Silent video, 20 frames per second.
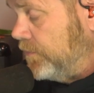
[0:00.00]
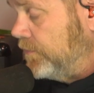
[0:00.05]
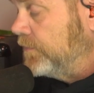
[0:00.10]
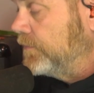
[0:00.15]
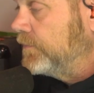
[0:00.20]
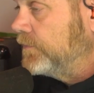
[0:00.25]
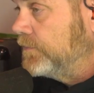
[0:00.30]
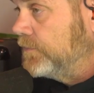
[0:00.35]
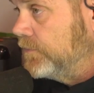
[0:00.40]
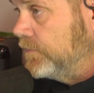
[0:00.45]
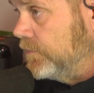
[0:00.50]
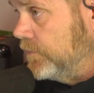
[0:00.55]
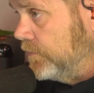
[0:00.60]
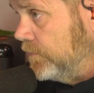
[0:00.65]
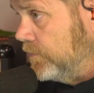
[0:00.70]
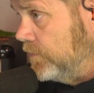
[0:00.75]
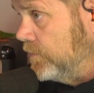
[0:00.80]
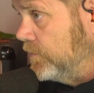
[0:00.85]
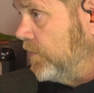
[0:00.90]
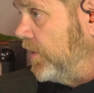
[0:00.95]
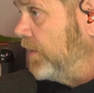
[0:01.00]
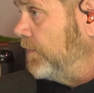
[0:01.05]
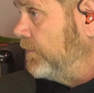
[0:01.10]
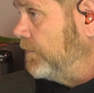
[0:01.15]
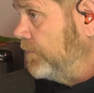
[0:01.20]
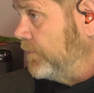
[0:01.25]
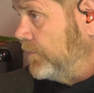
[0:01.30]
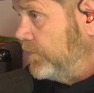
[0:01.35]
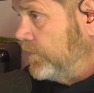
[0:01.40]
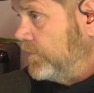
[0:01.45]
Like your normal
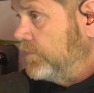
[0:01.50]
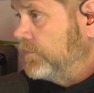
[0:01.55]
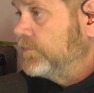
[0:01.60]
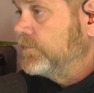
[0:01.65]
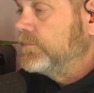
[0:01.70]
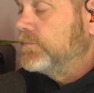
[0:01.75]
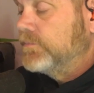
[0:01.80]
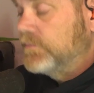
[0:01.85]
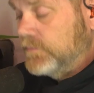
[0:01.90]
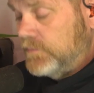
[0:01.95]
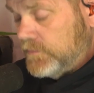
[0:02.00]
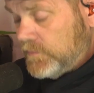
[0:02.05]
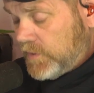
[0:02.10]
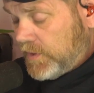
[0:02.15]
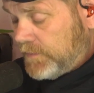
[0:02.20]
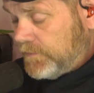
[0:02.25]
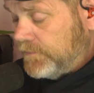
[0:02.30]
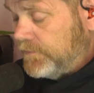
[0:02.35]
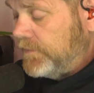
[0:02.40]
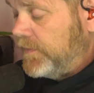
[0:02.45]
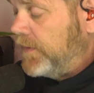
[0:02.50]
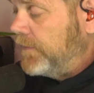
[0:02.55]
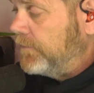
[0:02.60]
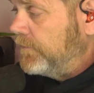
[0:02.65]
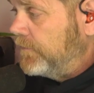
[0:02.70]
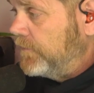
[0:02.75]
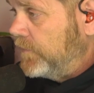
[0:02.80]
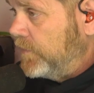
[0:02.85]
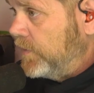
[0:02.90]
8, 10 ounce, 12, whatever it is,